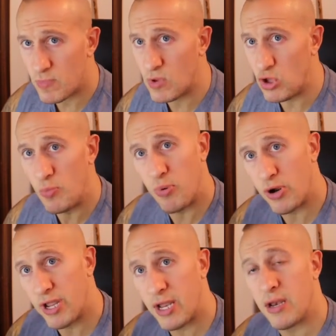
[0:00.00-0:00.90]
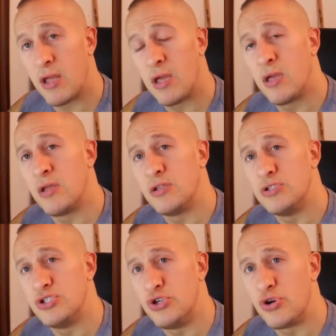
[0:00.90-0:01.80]
You put in
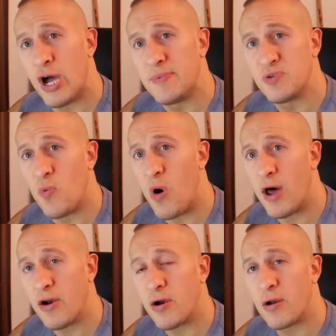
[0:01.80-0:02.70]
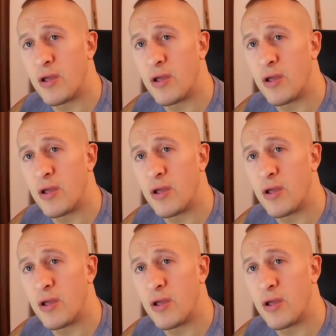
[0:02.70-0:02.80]
2 cups of water.